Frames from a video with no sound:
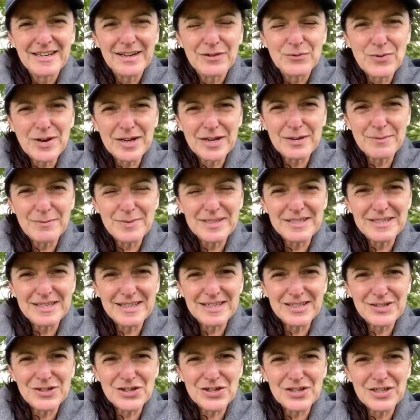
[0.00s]

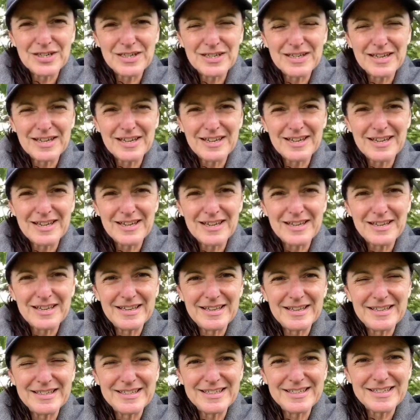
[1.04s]
recommendation.
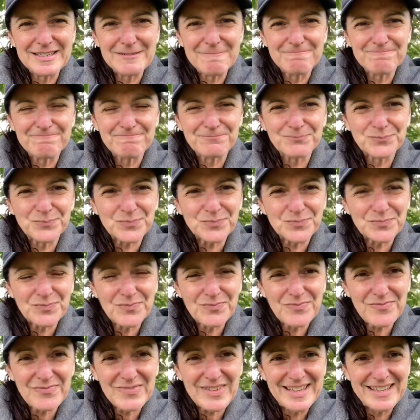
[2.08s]
And
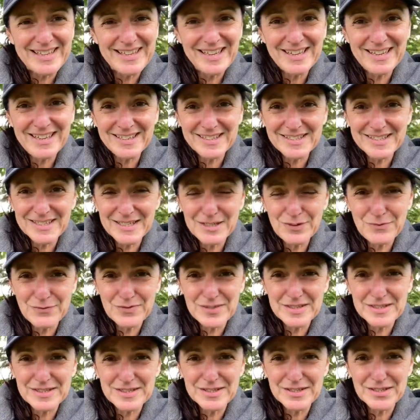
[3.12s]
yeah, see if
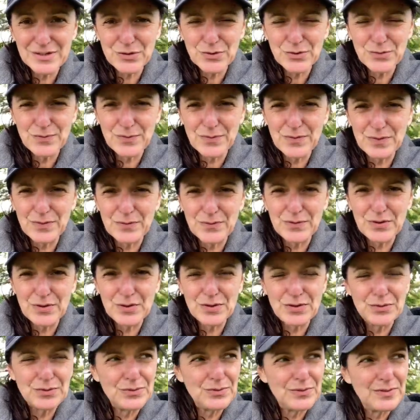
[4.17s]
this is a good fit for
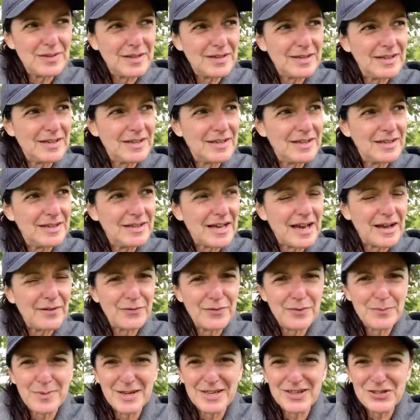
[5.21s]
you, the
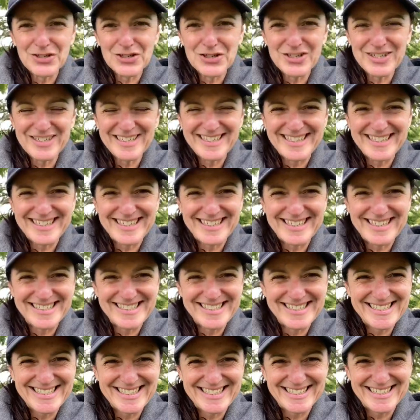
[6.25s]
affirmation.
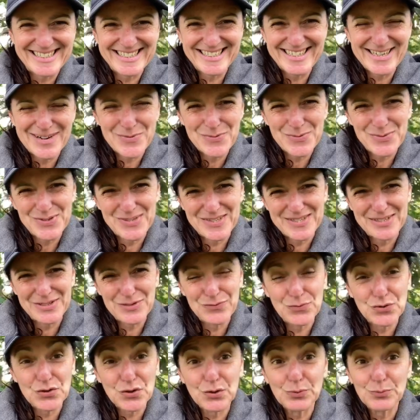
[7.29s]
And uh, I will see
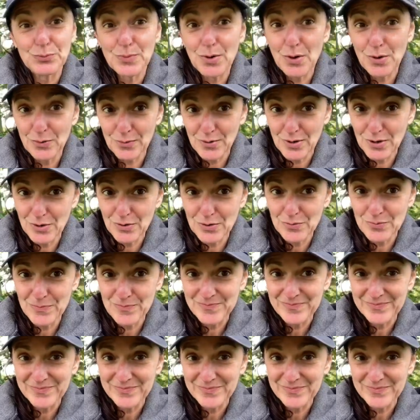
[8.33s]
you tomorrow.